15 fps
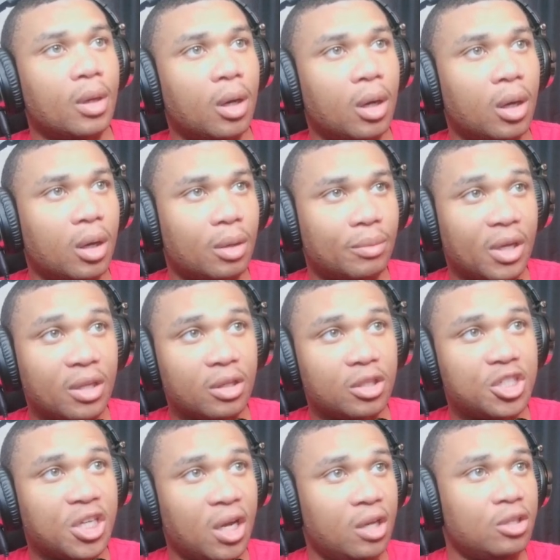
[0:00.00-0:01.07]
And the
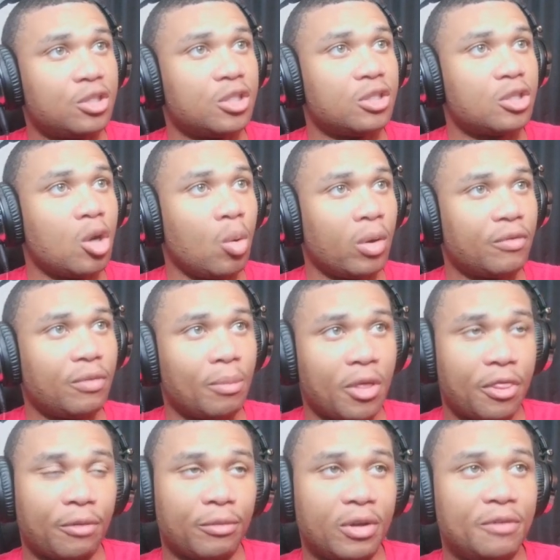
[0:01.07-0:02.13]
change is going from a
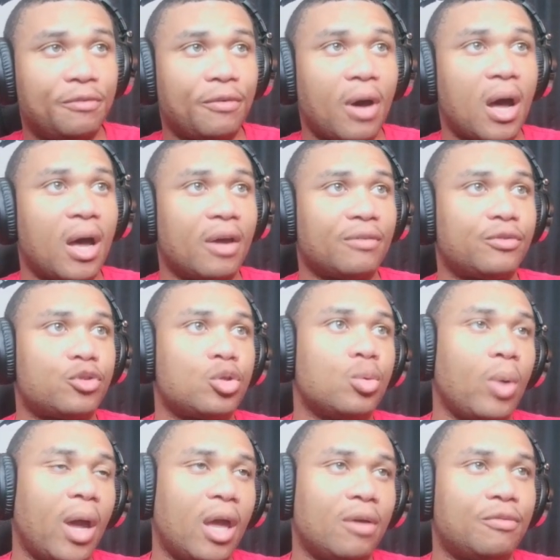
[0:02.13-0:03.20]
3/5
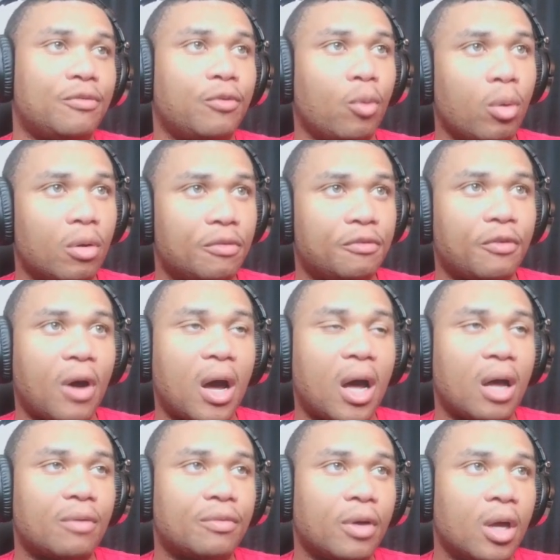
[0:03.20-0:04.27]
to a
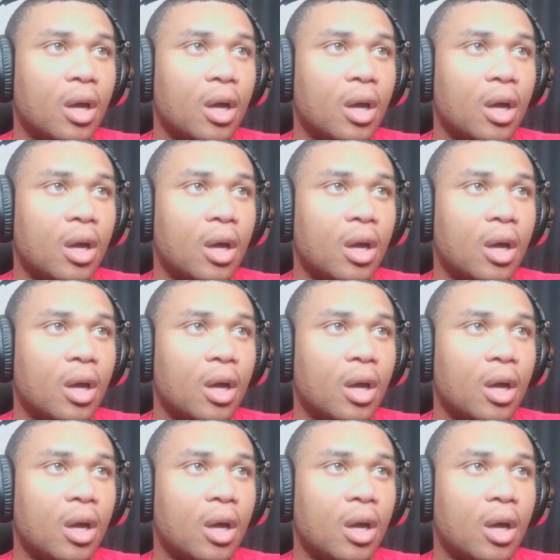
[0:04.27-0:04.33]
4/5.